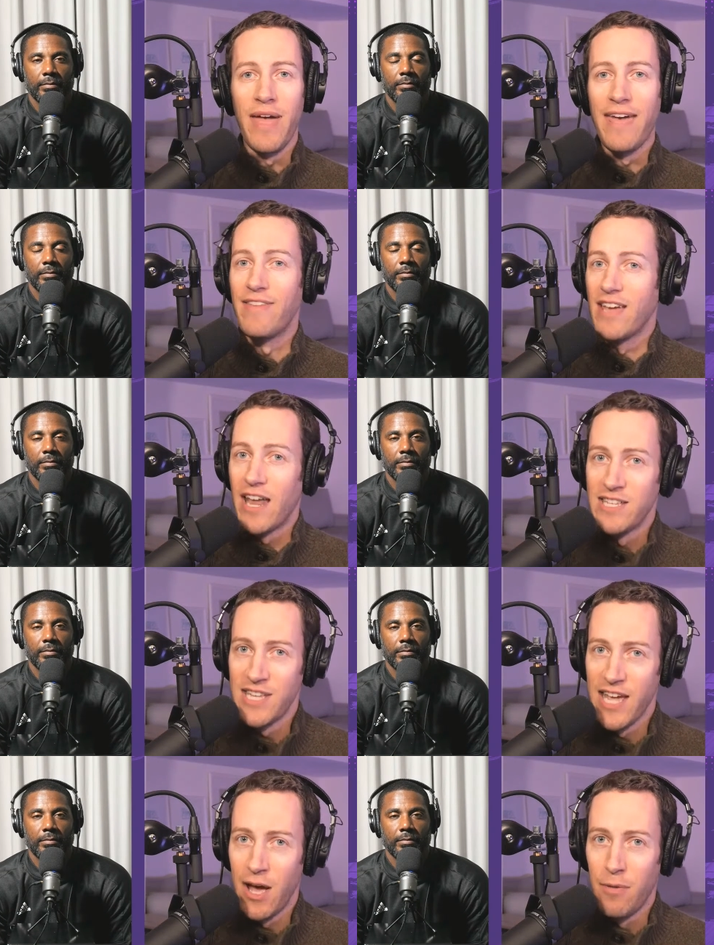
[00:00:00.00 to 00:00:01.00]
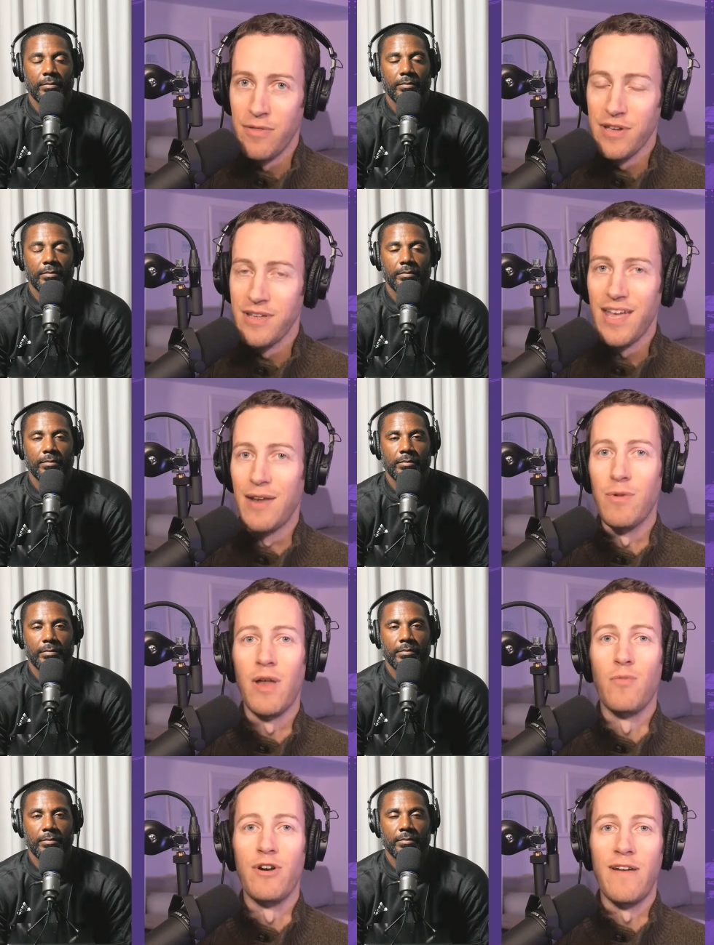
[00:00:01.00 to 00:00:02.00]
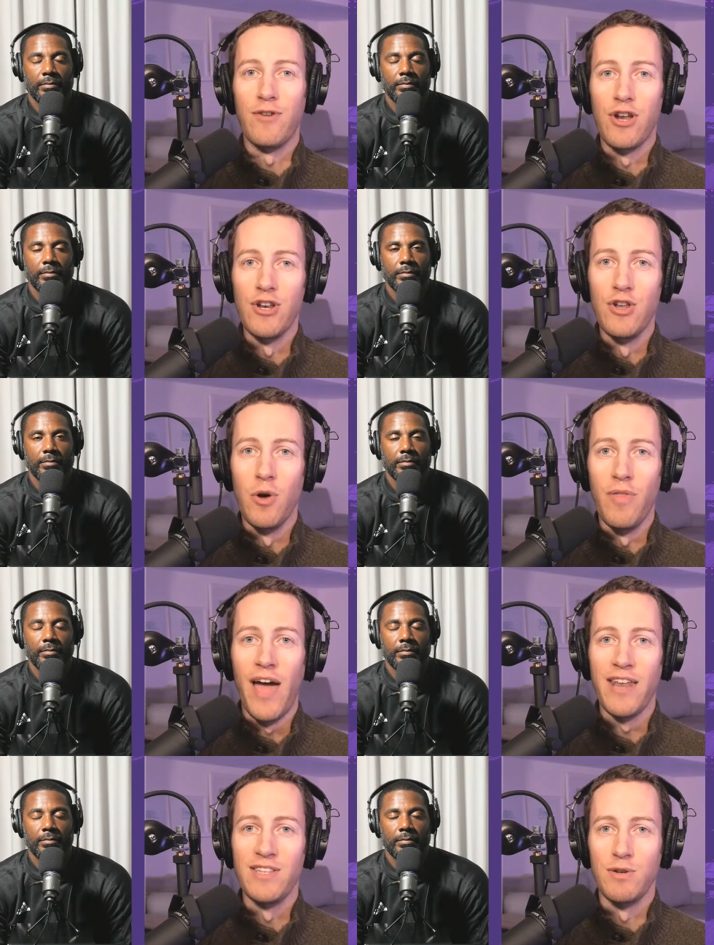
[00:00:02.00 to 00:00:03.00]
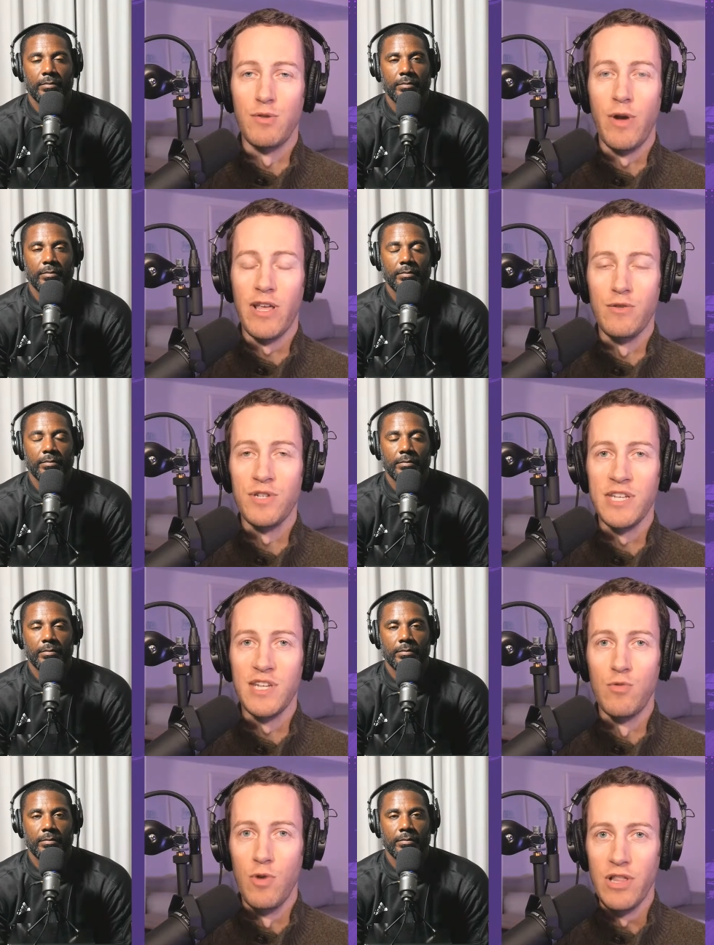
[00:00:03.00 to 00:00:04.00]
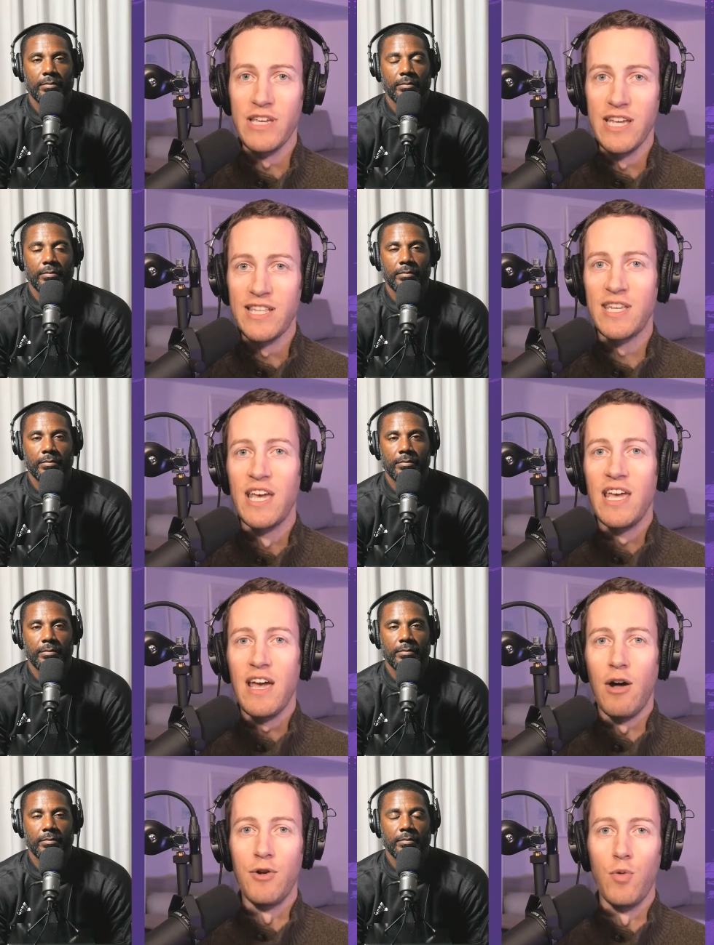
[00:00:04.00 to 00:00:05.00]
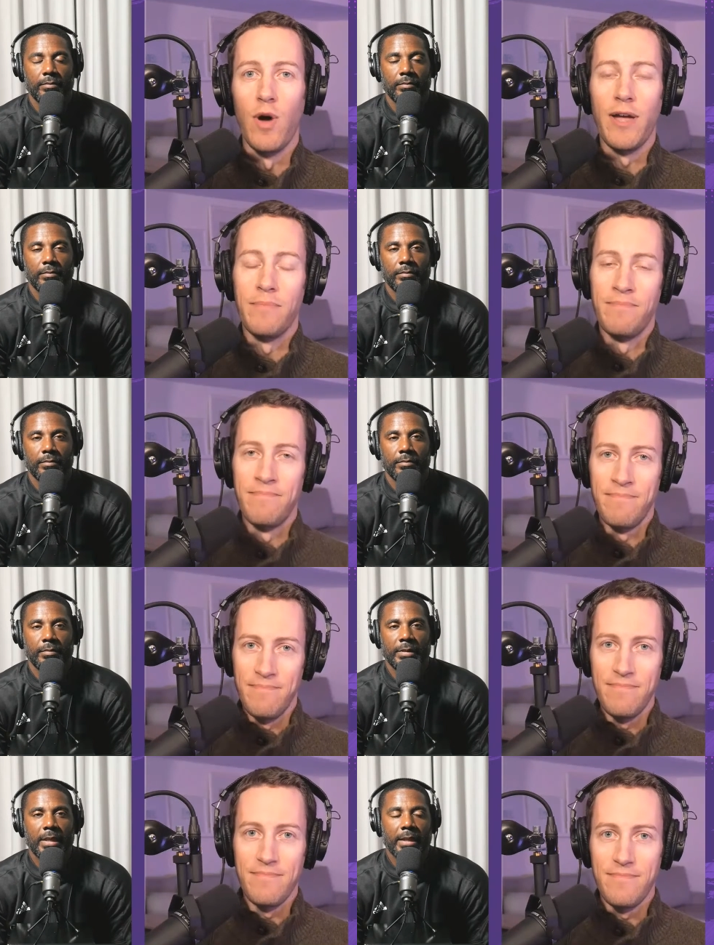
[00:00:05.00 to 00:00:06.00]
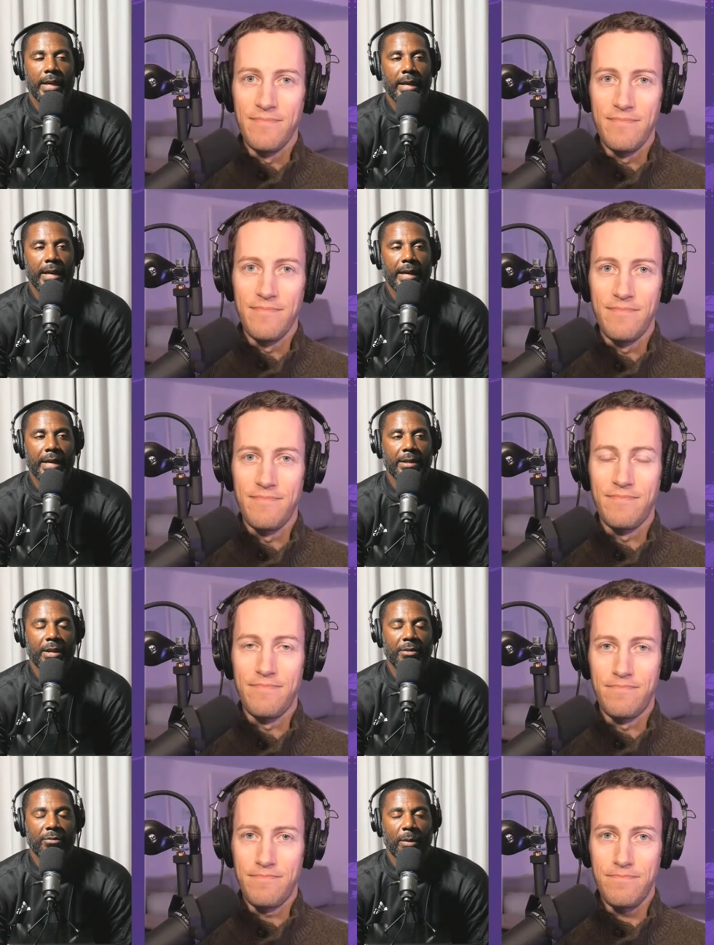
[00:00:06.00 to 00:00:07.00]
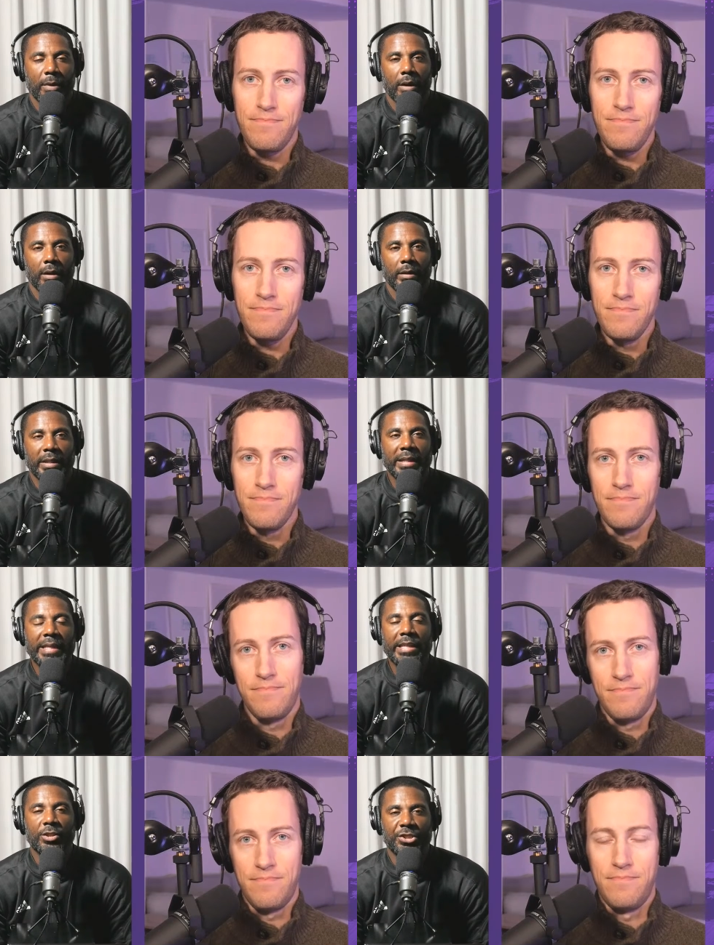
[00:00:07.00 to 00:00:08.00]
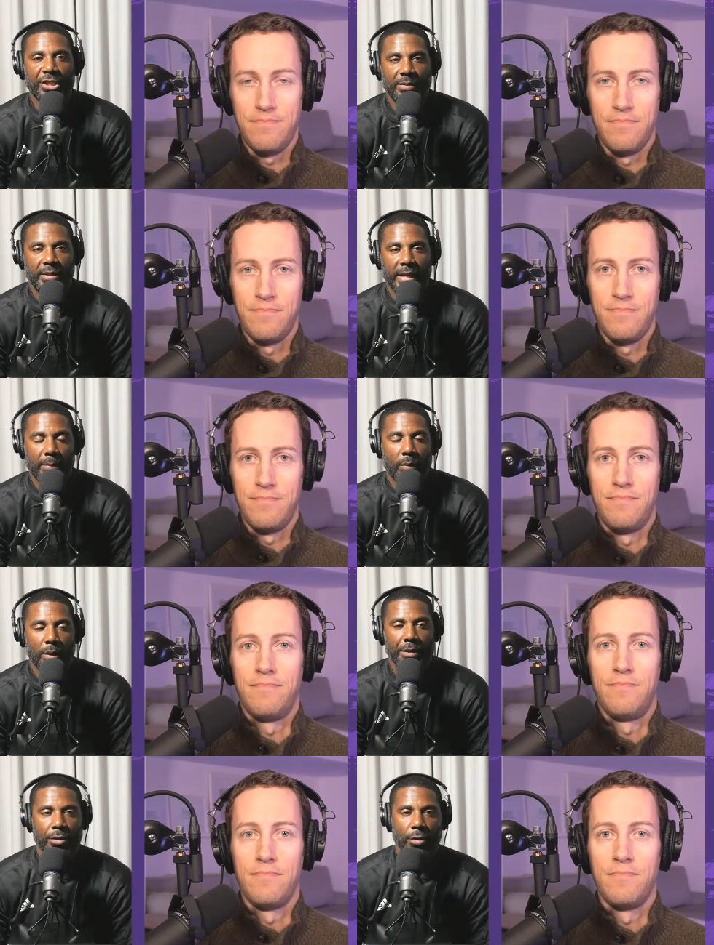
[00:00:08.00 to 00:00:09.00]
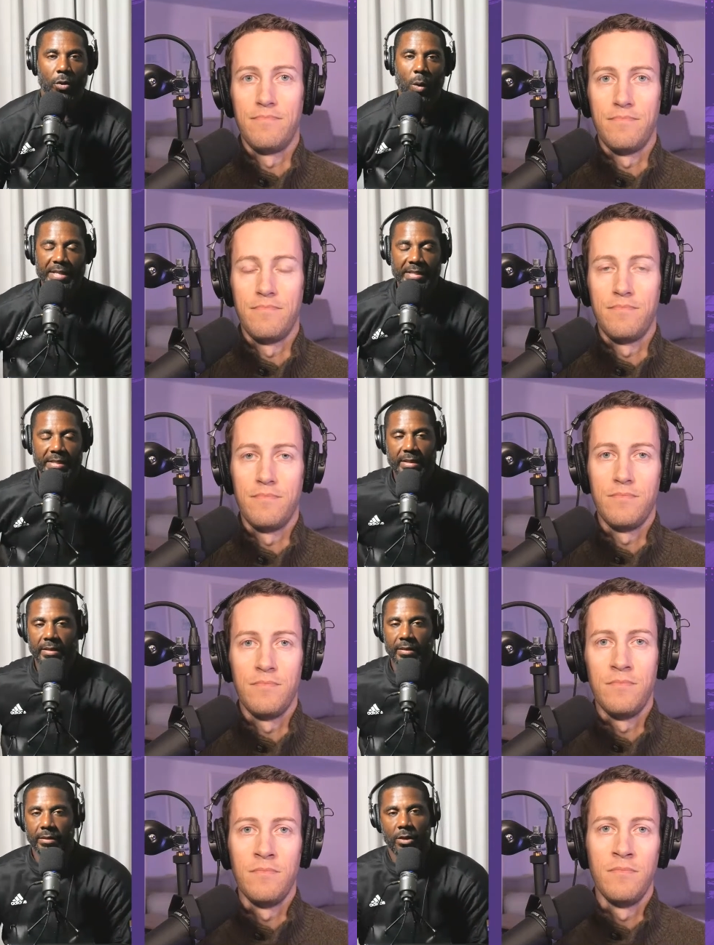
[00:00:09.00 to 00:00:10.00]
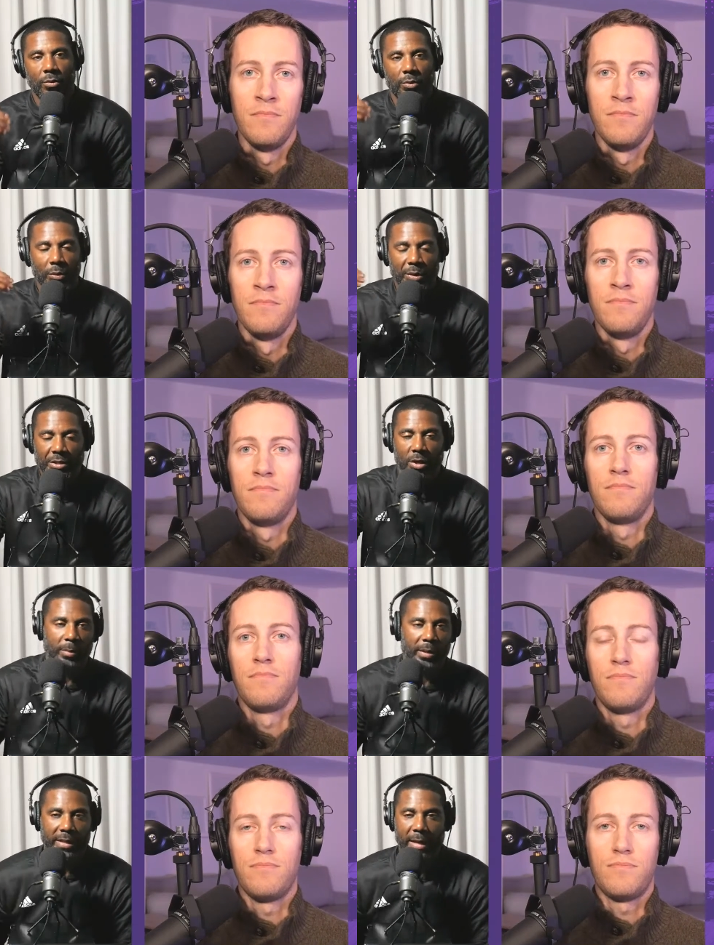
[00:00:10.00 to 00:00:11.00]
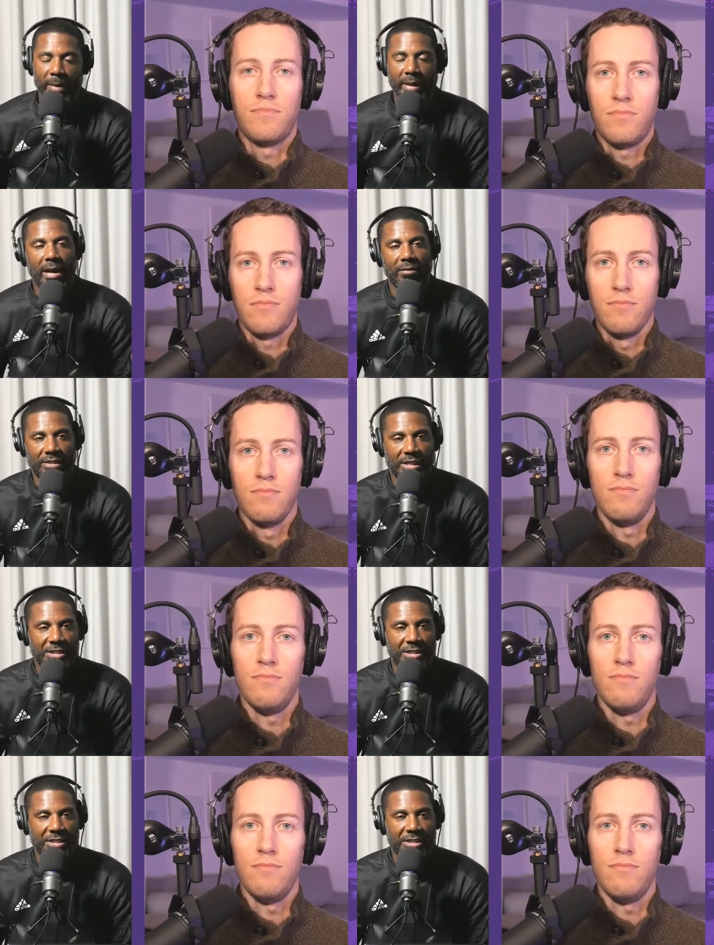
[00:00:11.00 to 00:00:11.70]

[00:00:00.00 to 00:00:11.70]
Speaker 1: and they got to stay healthy. And, and we're never going to know that until the regular season really gets underway.
Speaker 2: Yeah, and and from a leadership standpoint, you know, Kwesi, you know, we talked about that. My conversation with